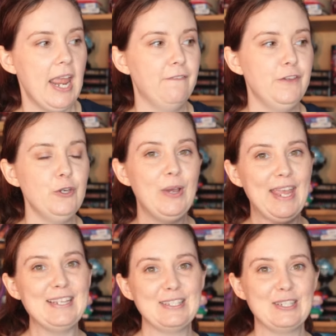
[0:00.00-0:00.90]
If you
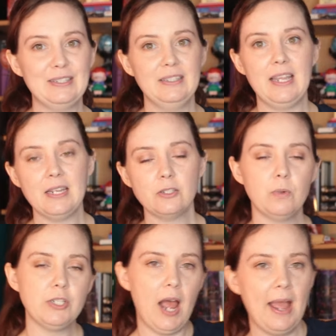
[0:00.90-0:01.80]
hit certain things,
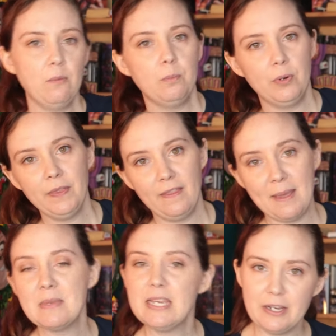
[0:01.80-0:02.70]
which I will put
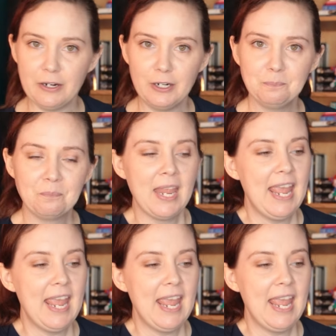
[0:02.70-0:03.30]
them here,